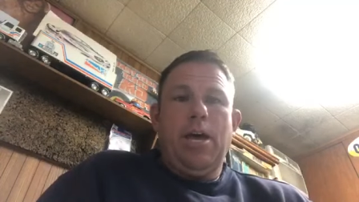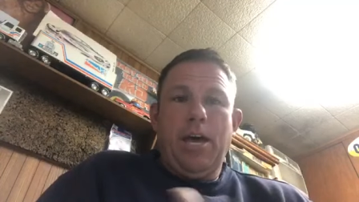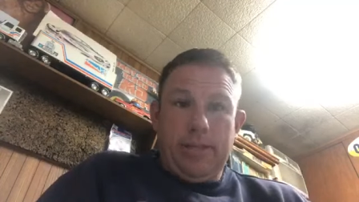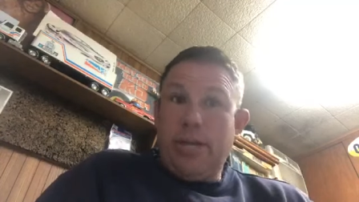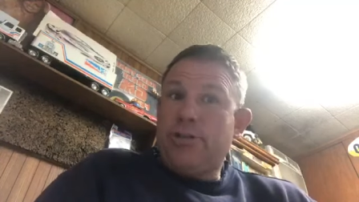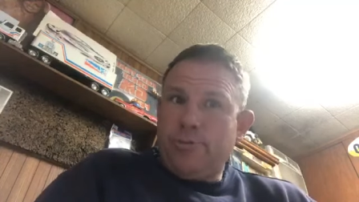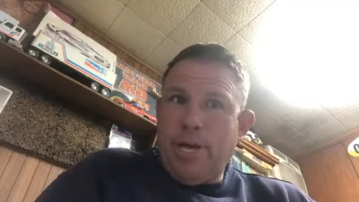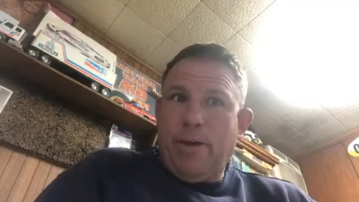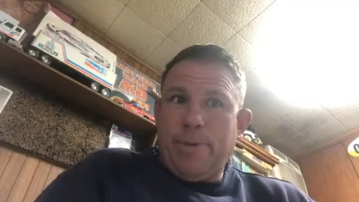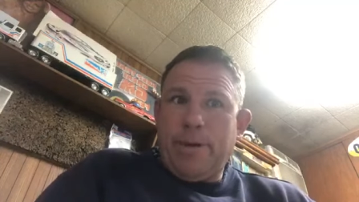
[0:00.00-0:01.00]
unless you
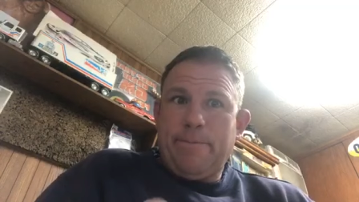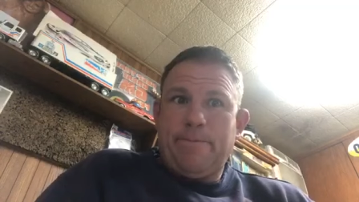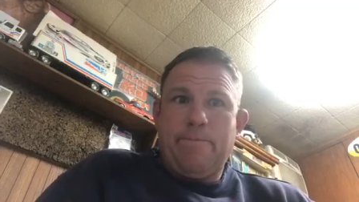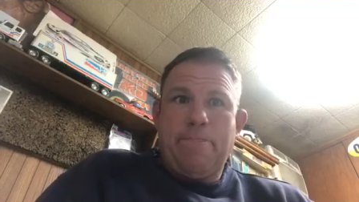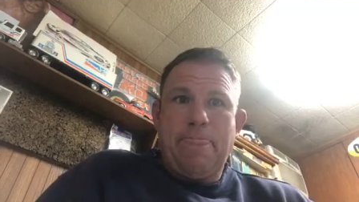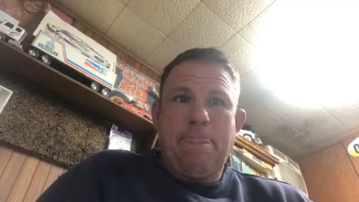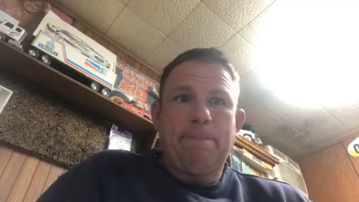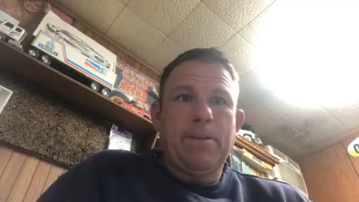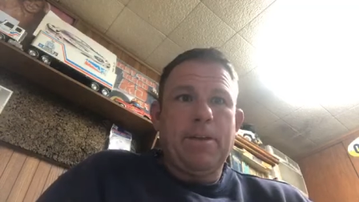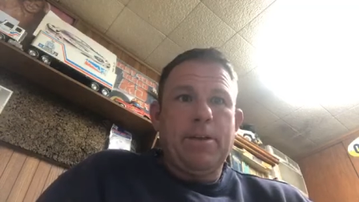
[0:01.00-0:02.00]
tell me.
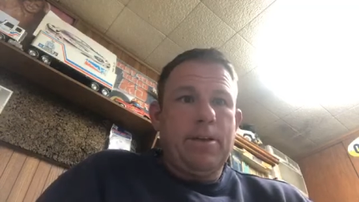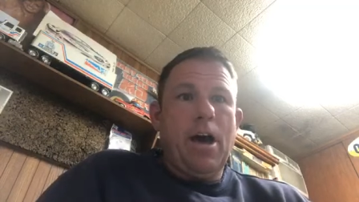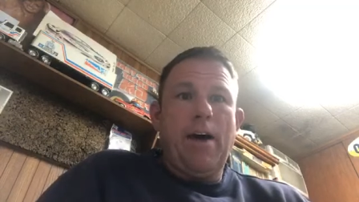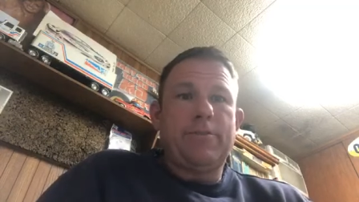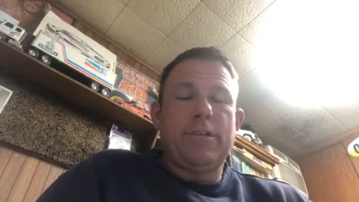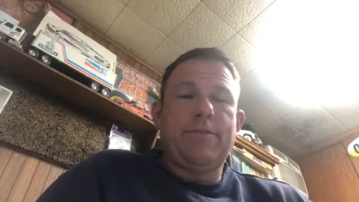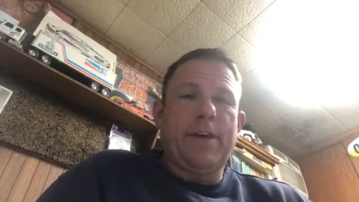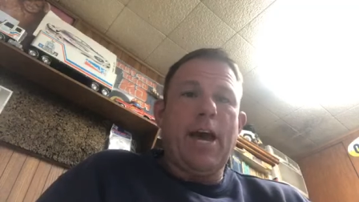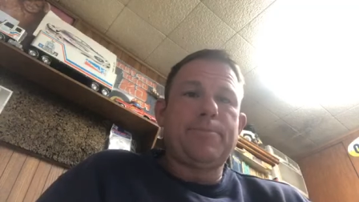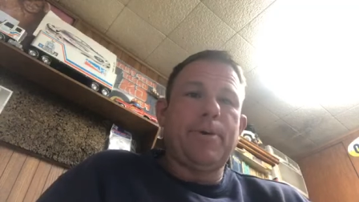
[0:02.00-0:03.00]
Obviously, if a
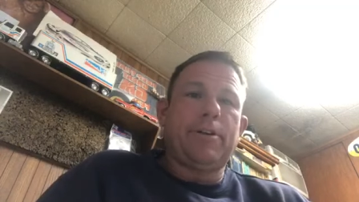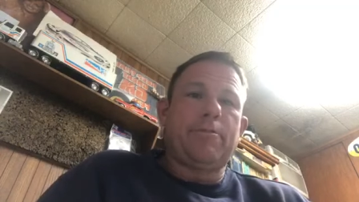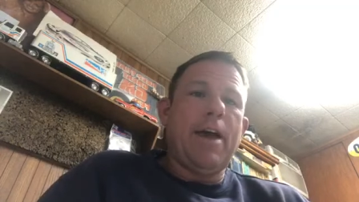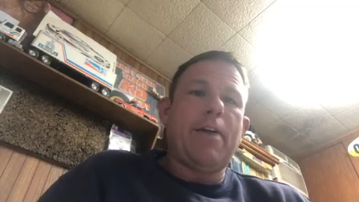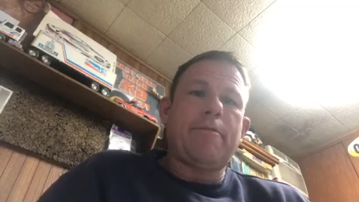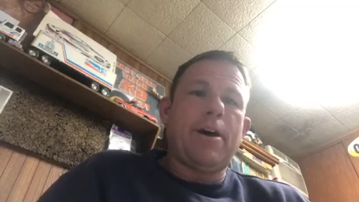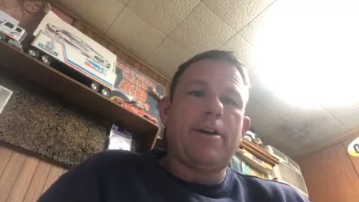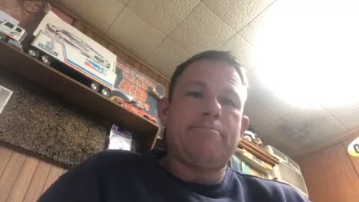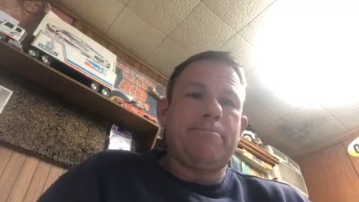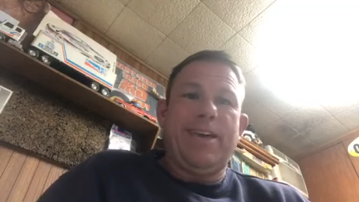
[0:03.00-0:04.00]
guy's building a rat
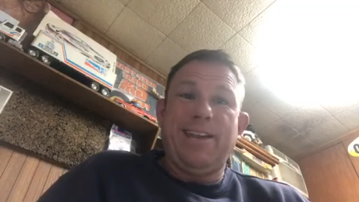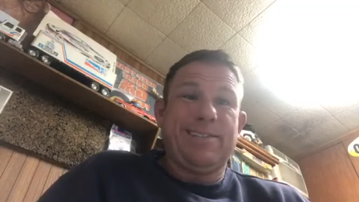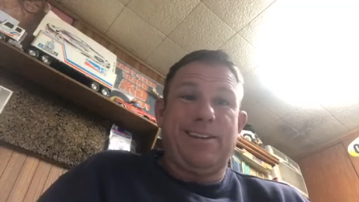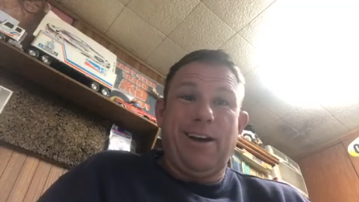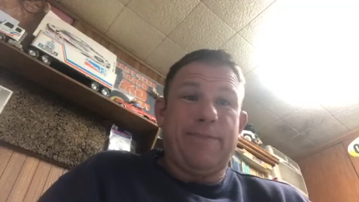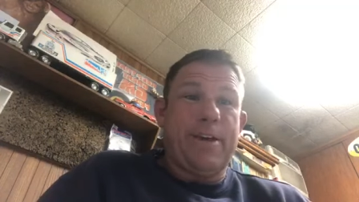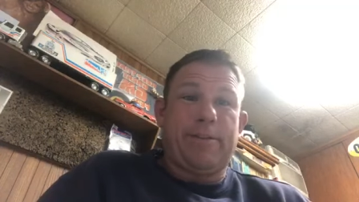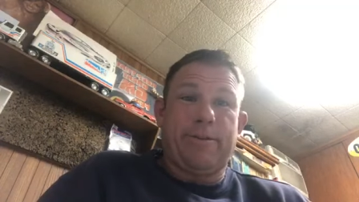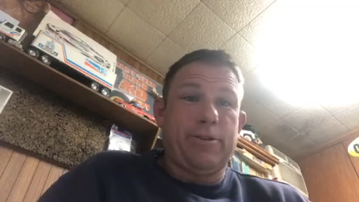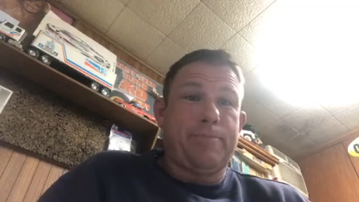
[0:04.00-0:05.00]
rod, he doesn't care if
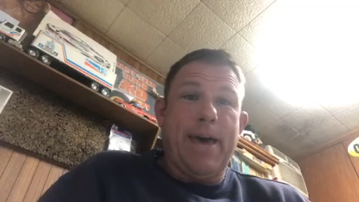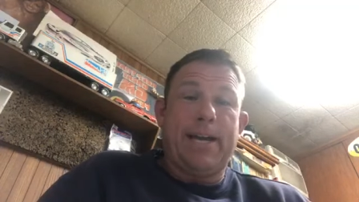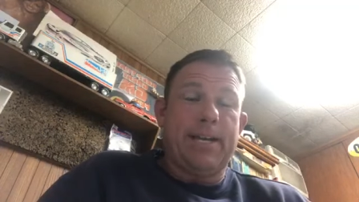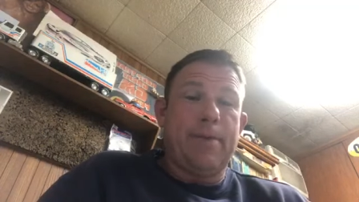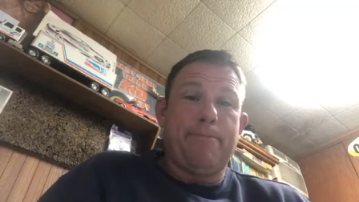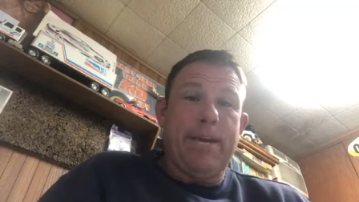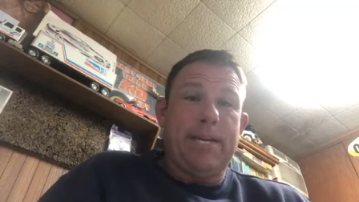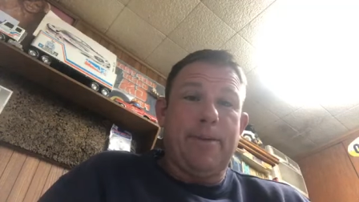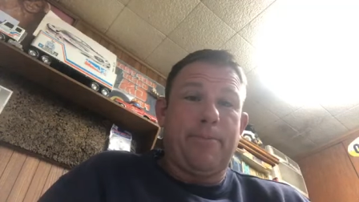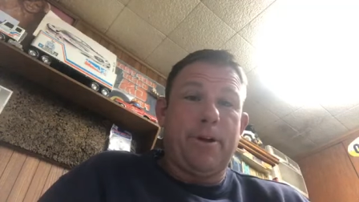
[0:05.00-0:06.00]
that grill's banged up,
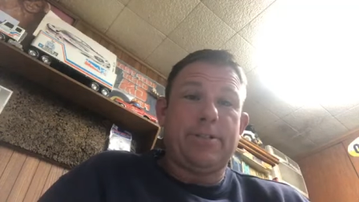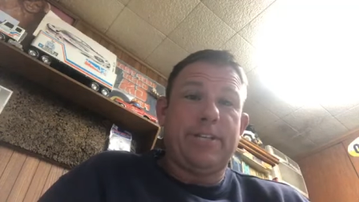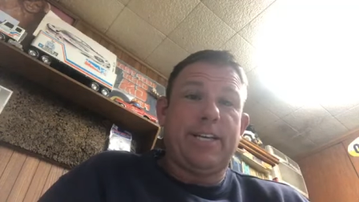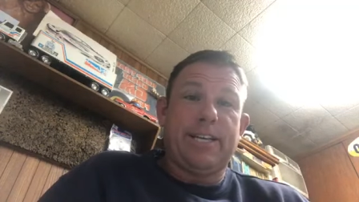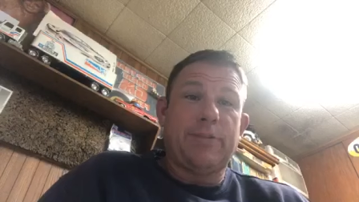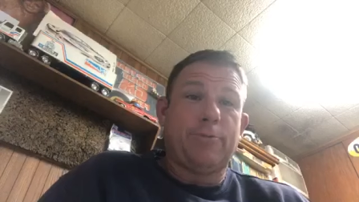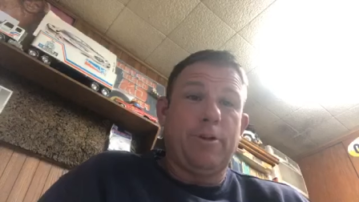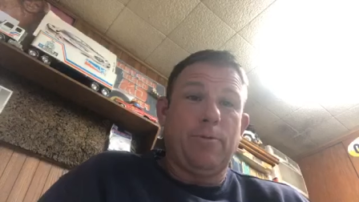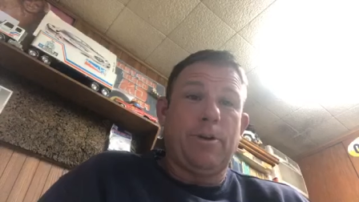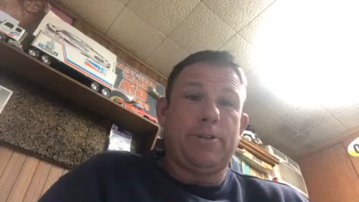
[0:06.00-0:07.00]
beat up, rusty, because that's what
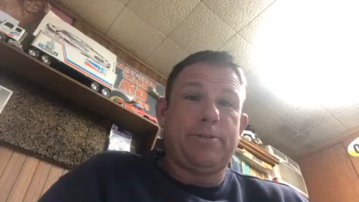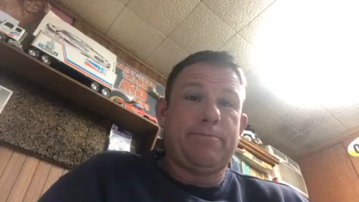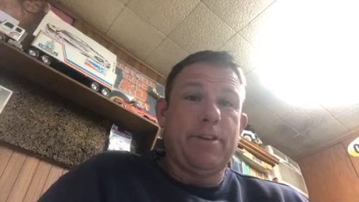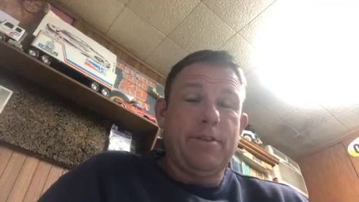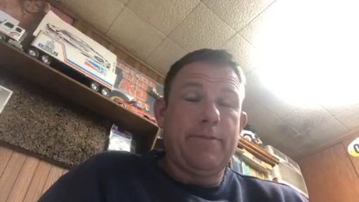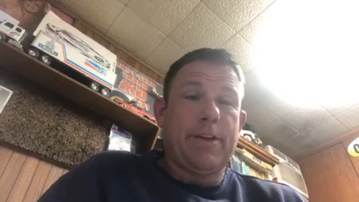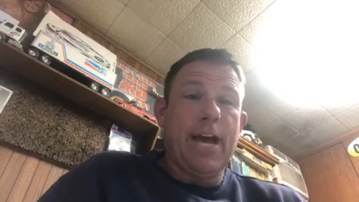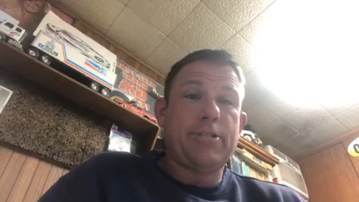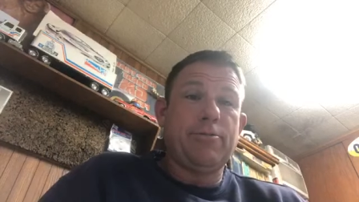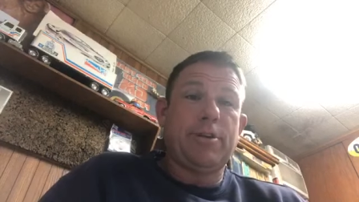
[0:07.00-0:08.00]
he wants. If a
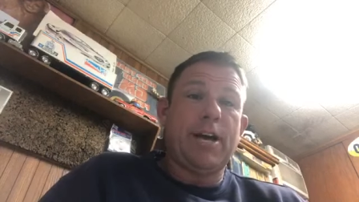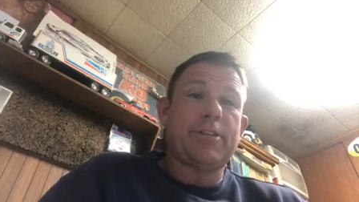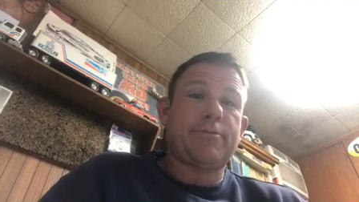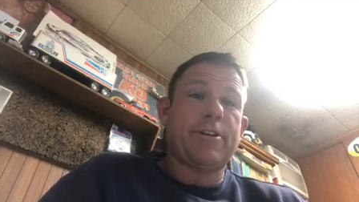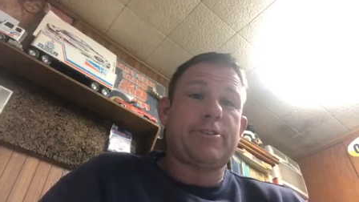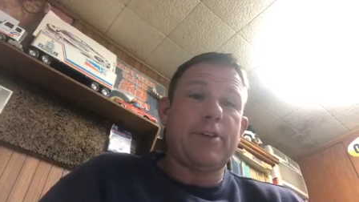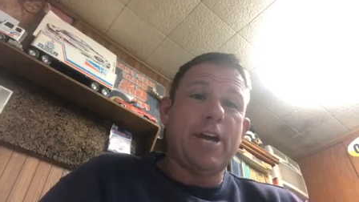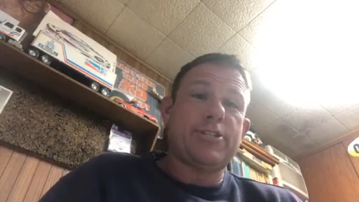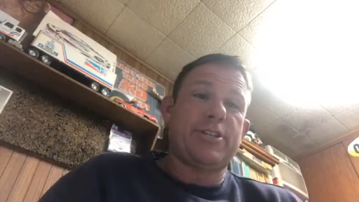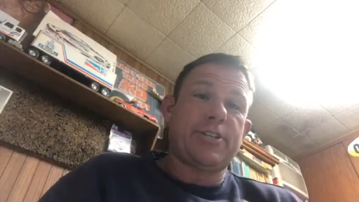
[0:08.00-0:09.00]
guy's doing a nice
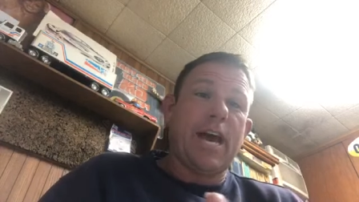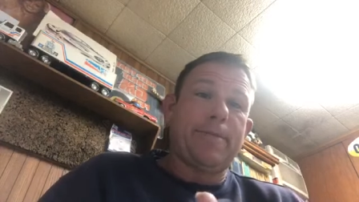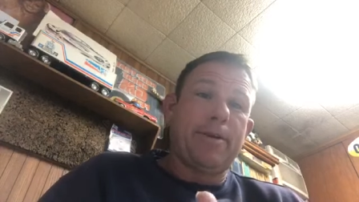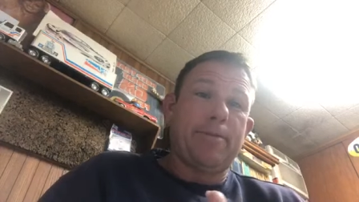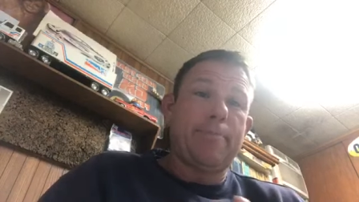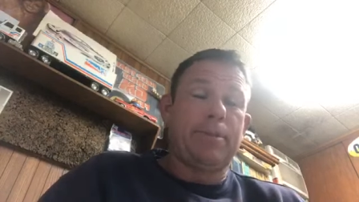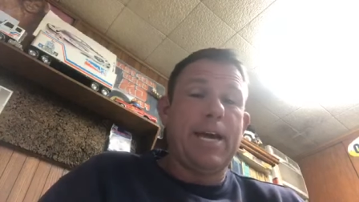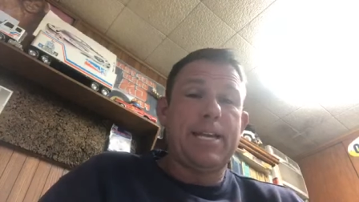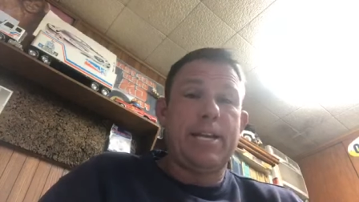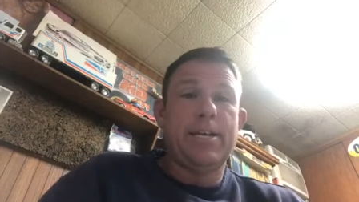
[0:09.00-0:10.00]
restoration, it's got to be
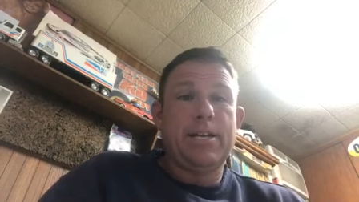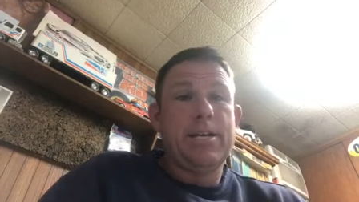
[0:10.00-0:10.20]
replated.